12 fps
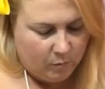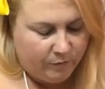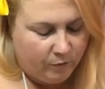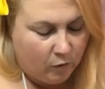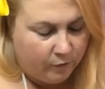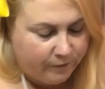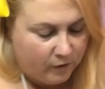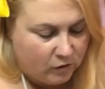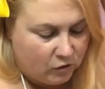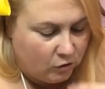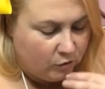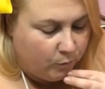Before
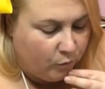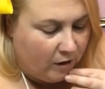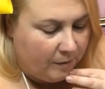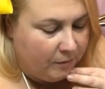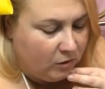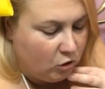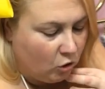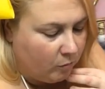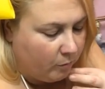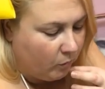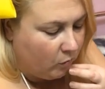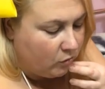first use, prime the
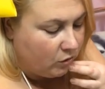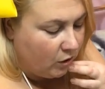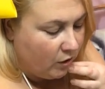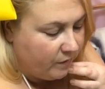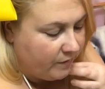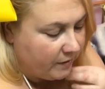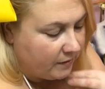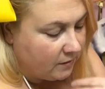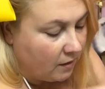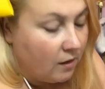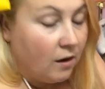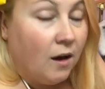chalkboard surface.